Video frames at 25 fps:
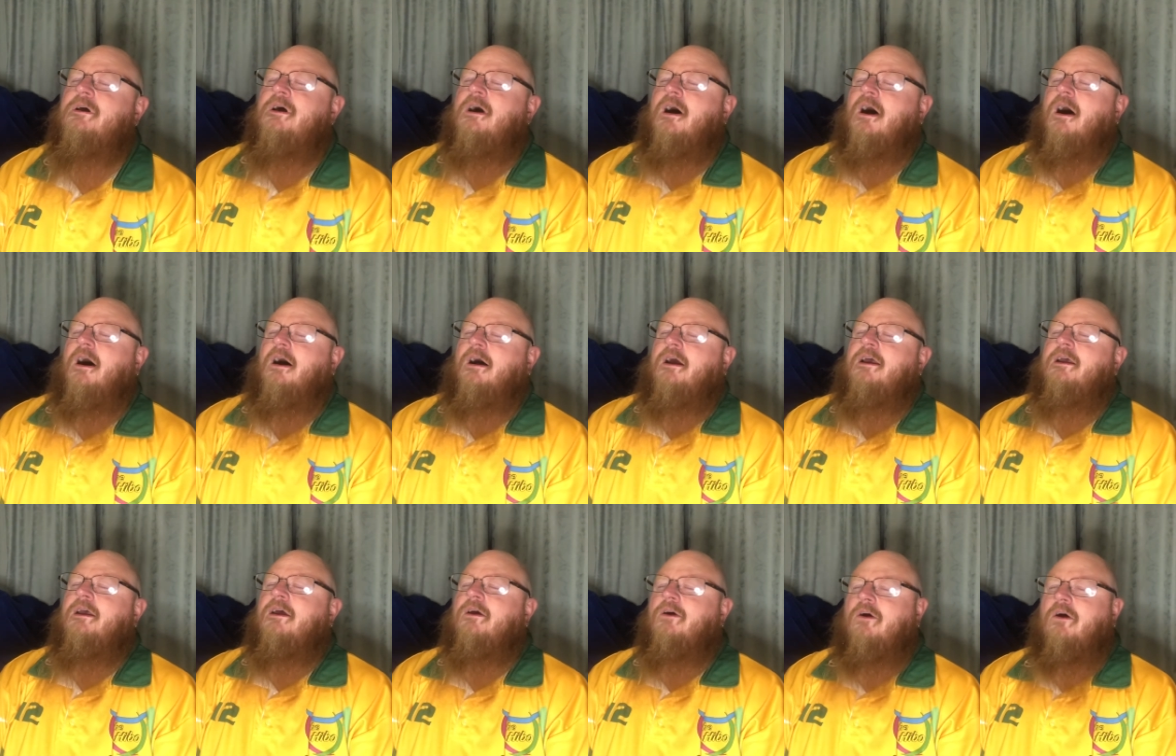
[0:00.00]

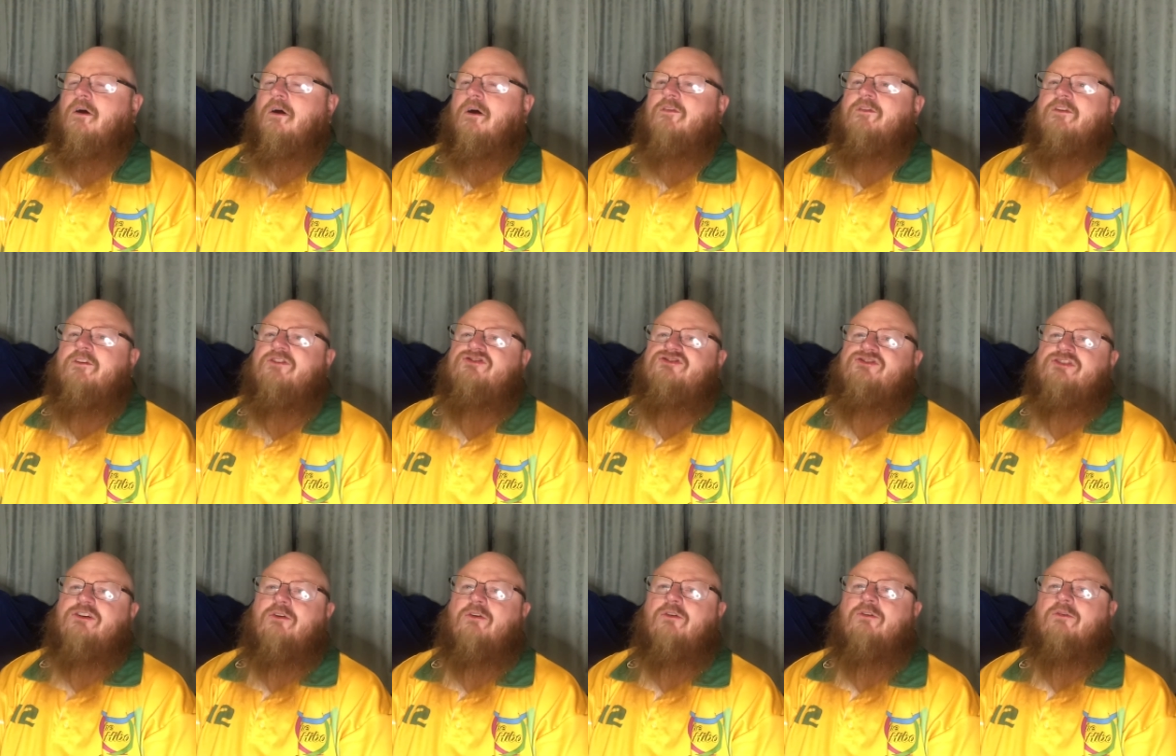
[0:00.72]
I heard the
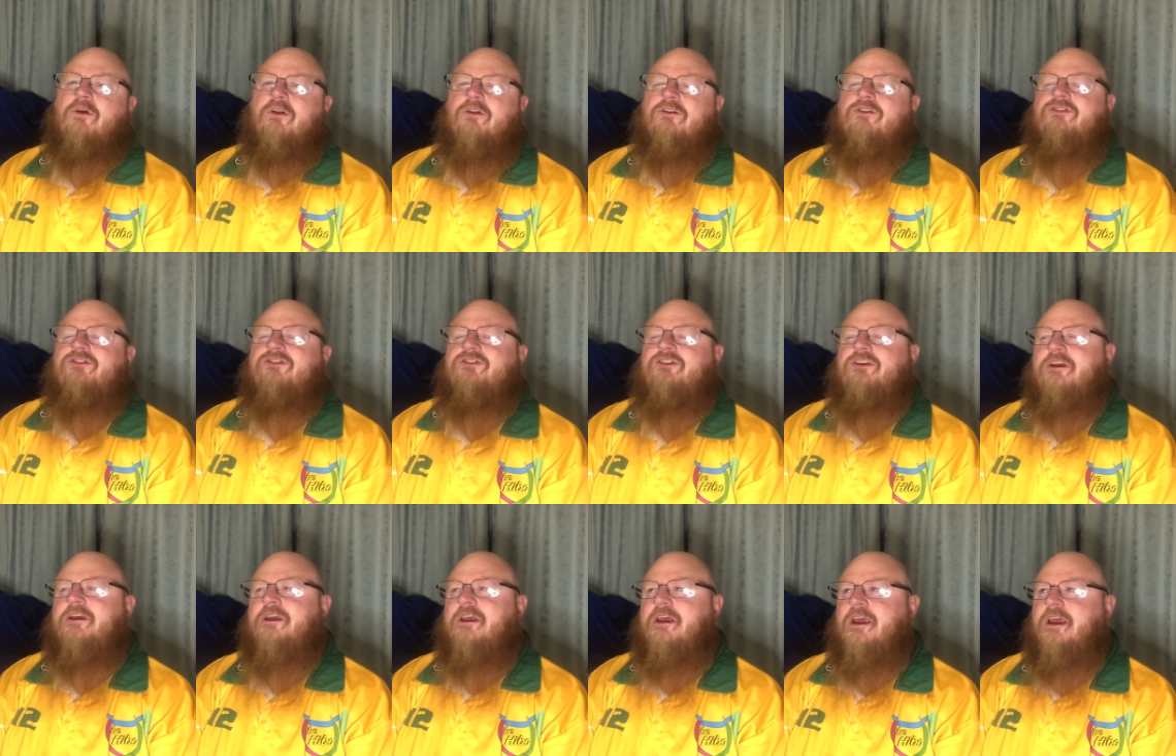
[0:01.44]
children
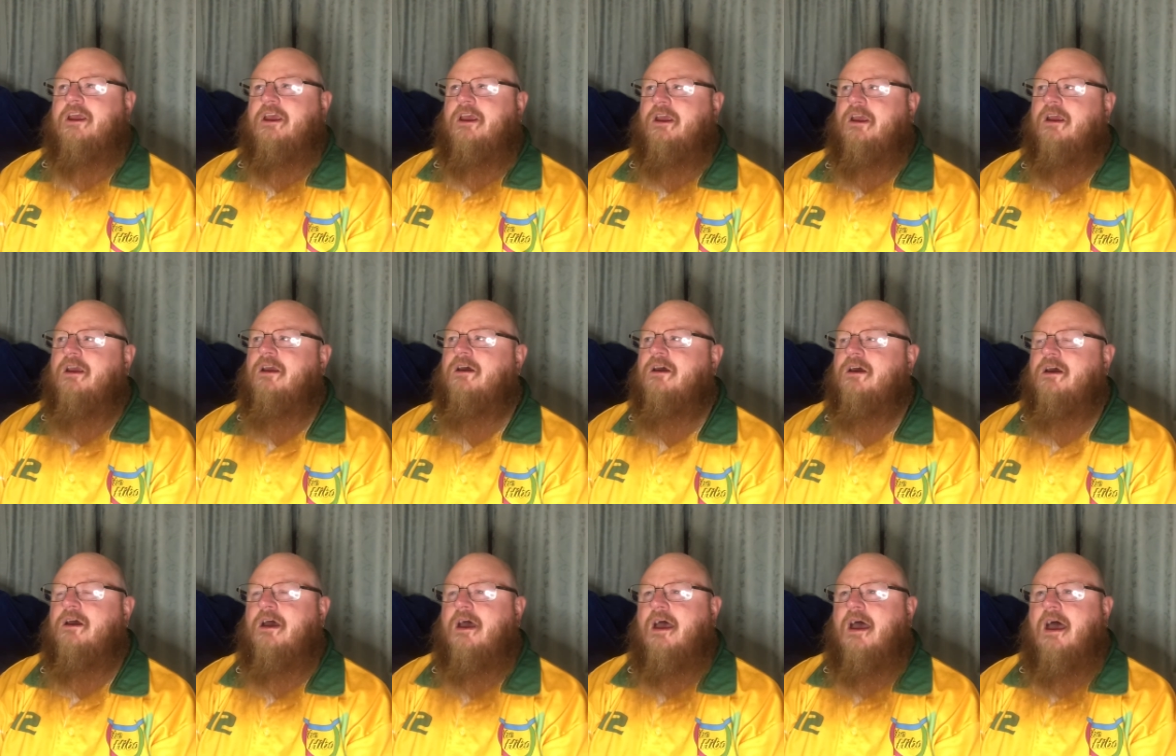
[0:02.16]
singing,
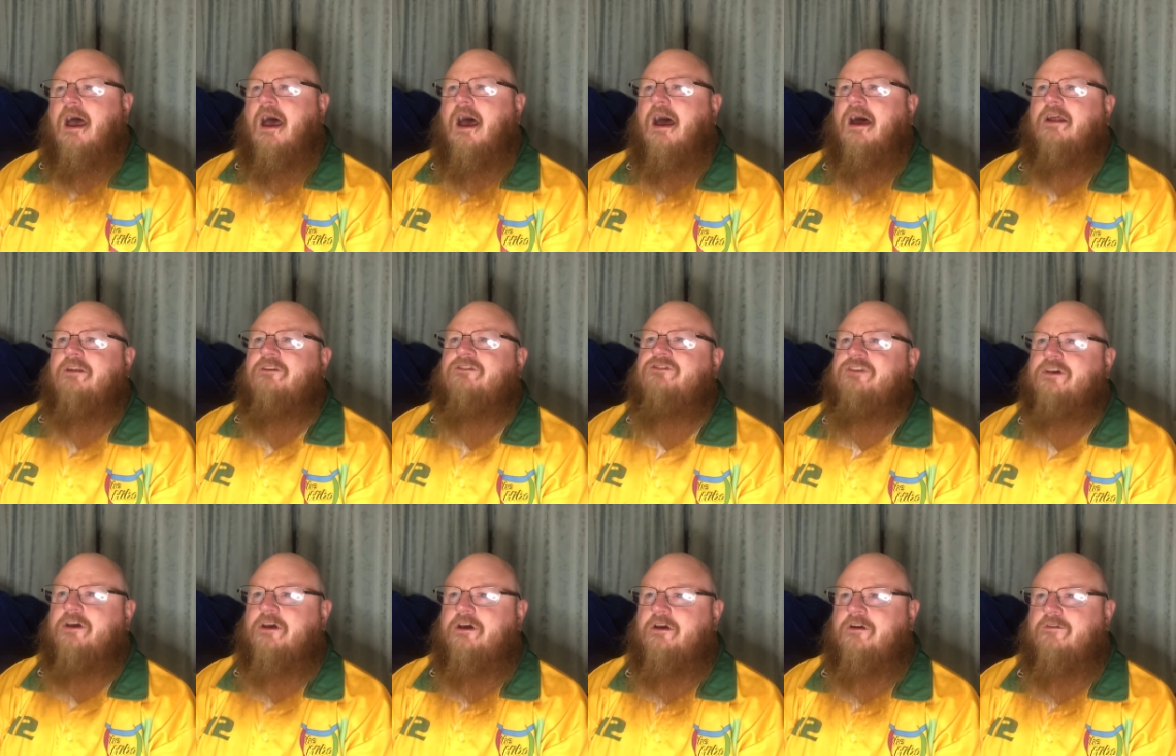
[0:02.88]
and
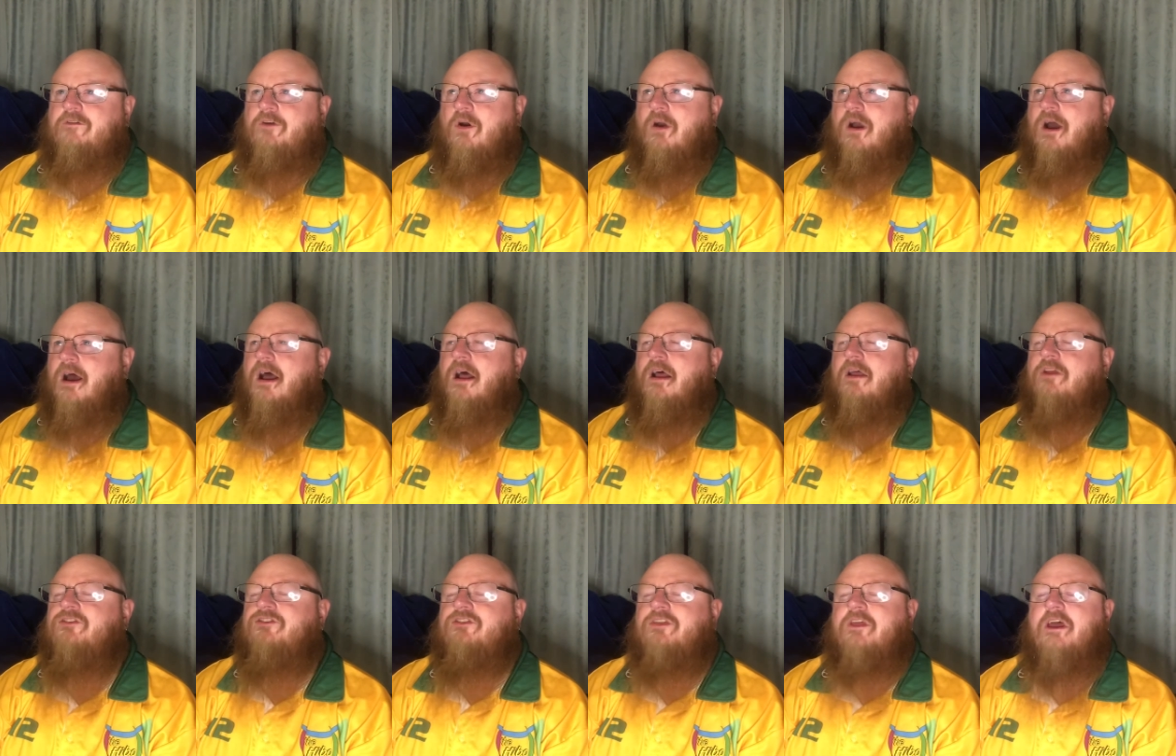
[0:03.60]
ever
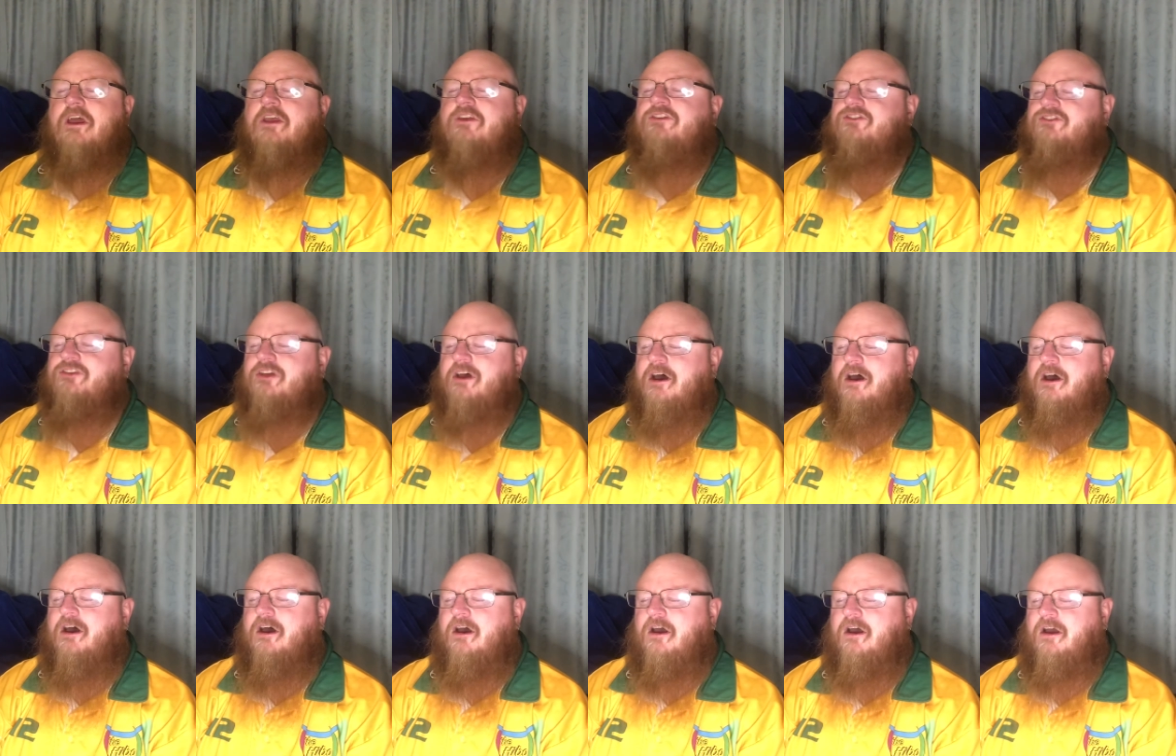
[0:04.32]
as they
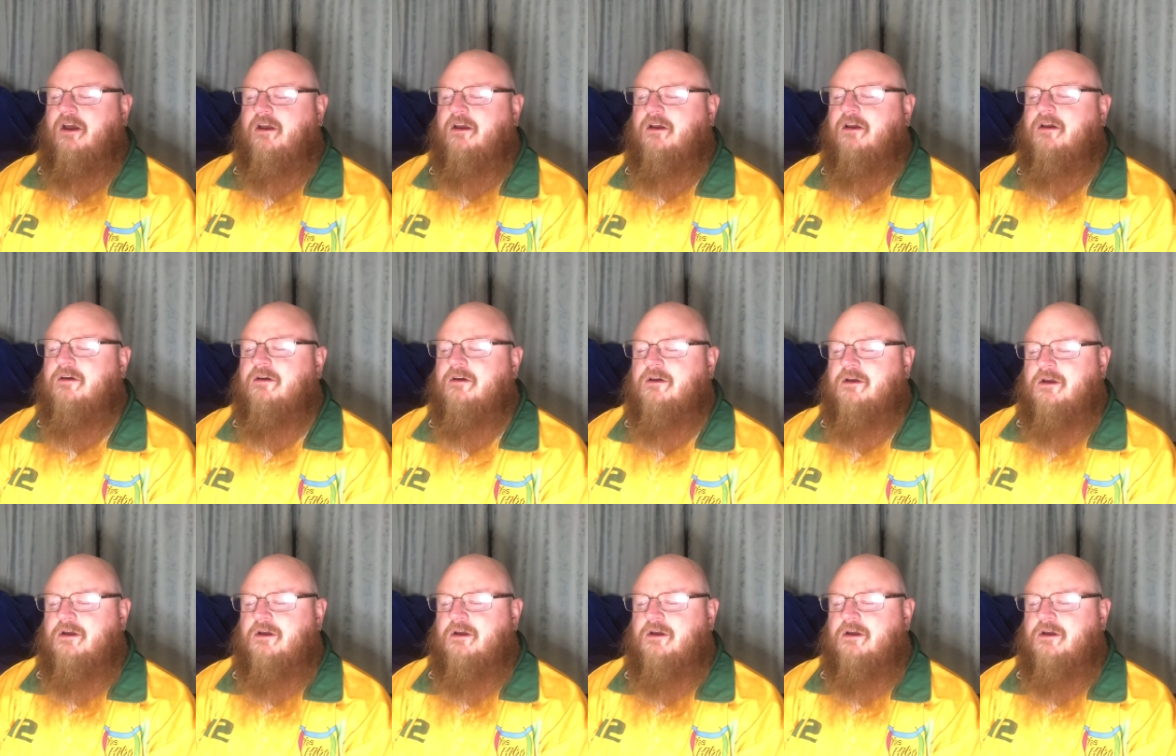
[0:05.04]
sang,